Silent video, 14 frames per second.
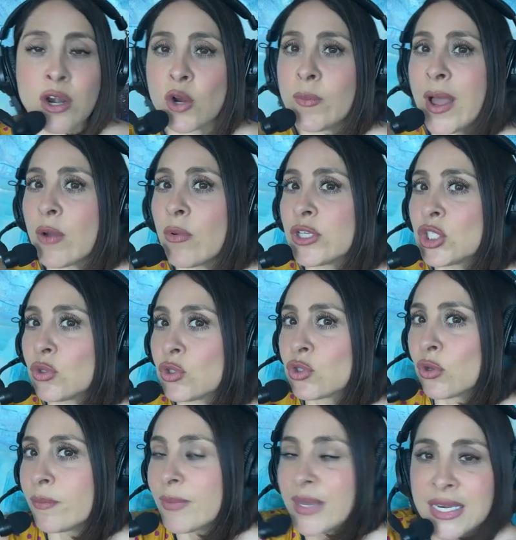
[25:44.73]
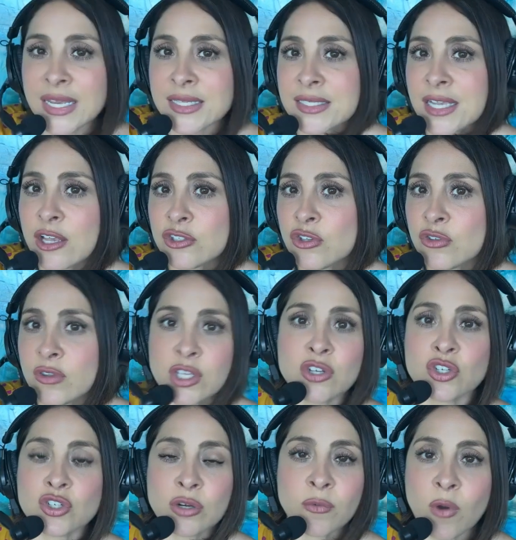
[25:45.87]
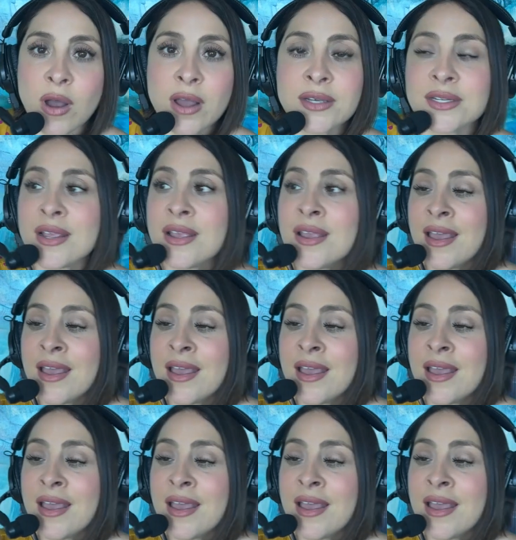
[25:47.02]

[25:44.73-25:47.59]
or by what social media tells you that you should want.